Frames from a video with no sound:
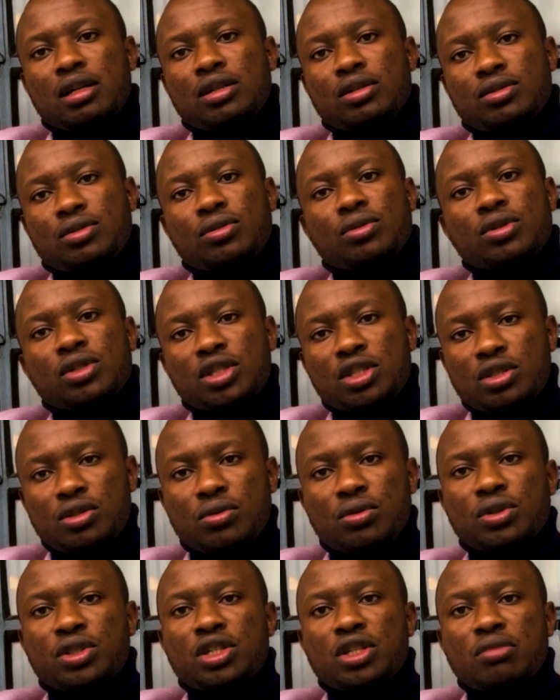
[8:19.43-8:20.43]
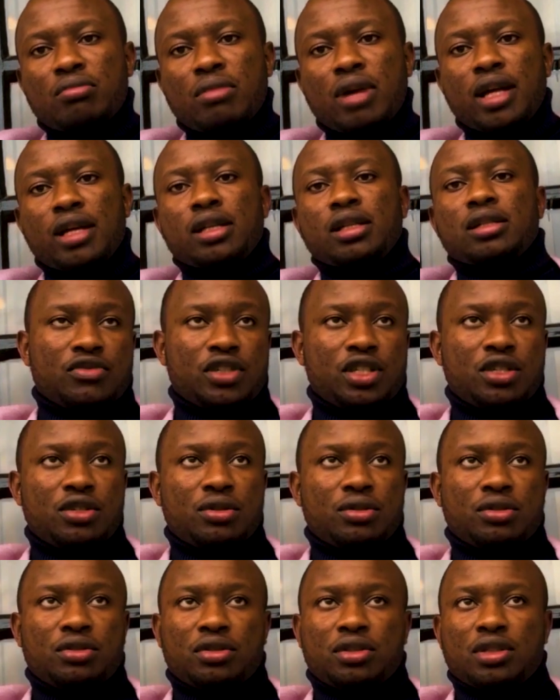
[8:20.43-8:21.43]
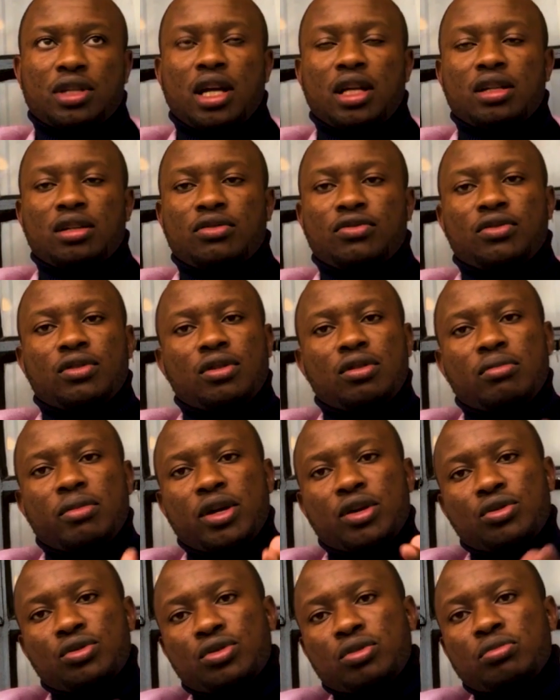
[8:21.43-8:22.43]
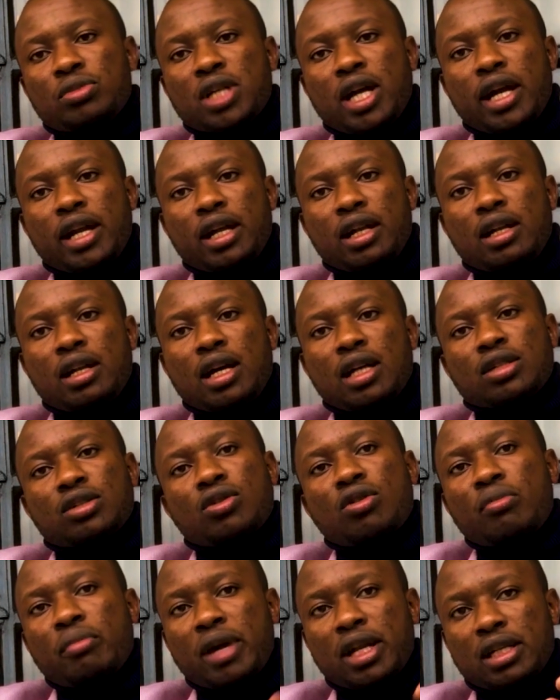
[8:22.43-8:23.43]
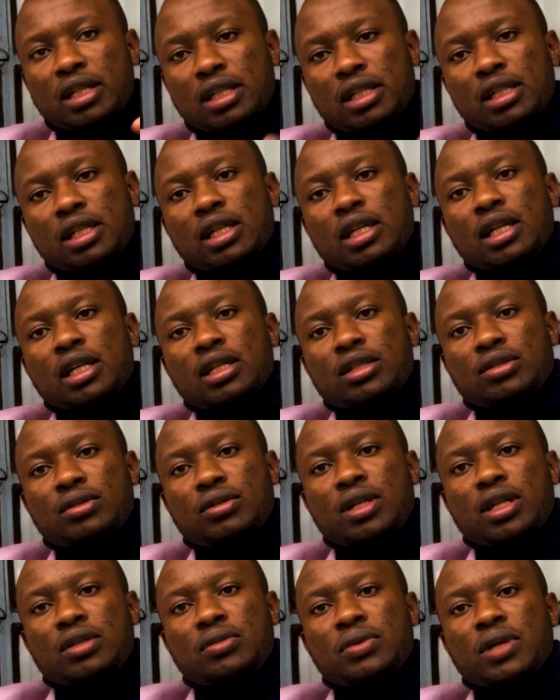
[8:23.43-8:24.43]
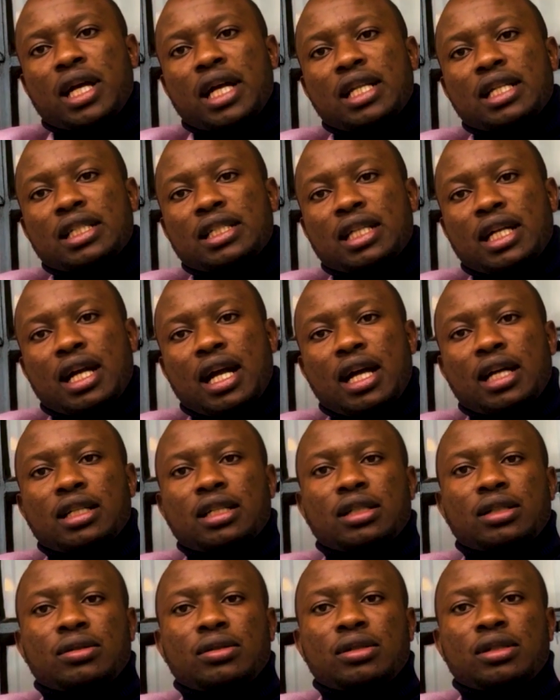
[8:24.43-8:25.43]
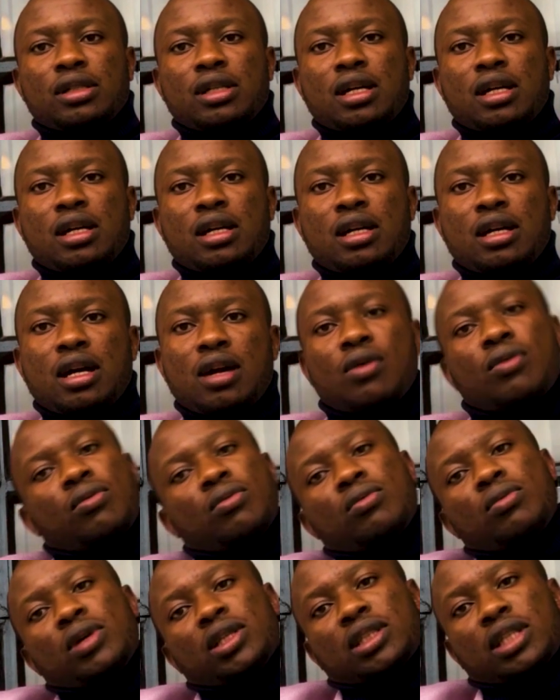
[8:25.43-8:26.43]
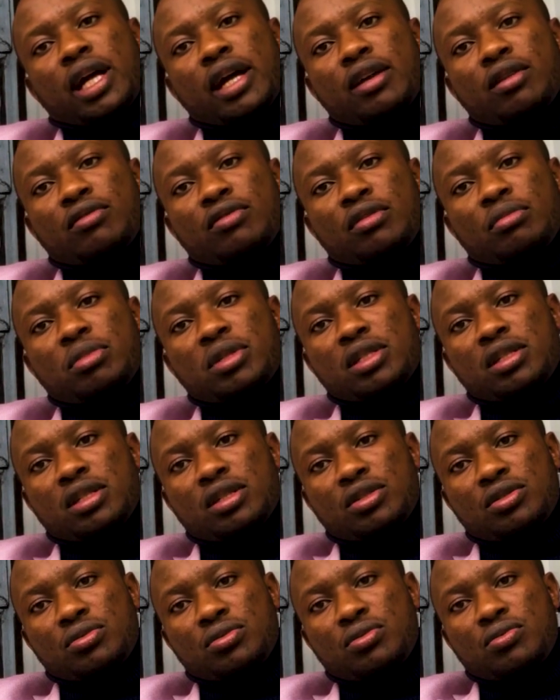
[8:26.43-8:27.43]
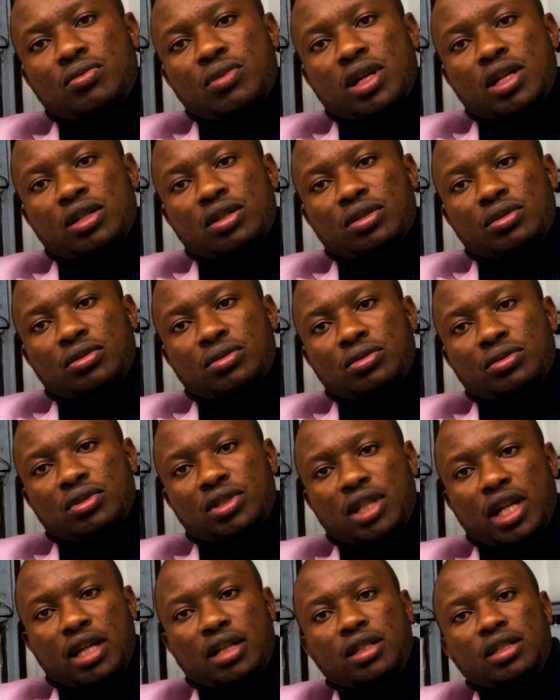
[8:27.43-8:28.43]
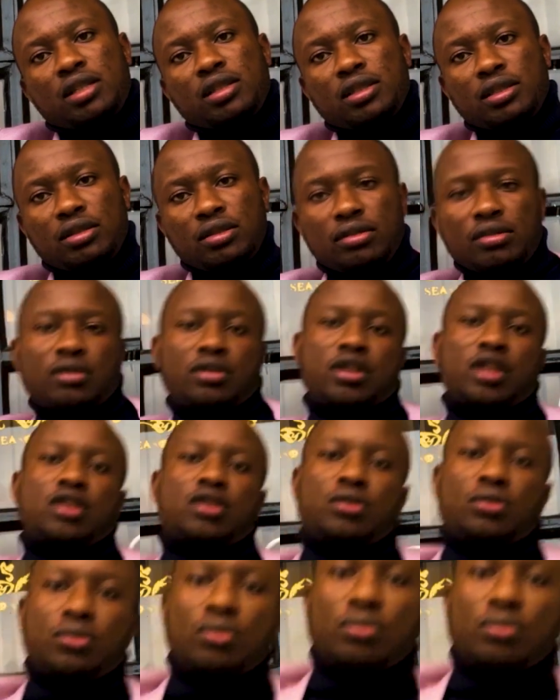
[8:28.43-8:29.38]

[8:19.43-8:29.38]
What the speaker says: So continue watching my videos and follow my YouTube channel and comment so that we can interact on what kind of a business you want to start. Thank you.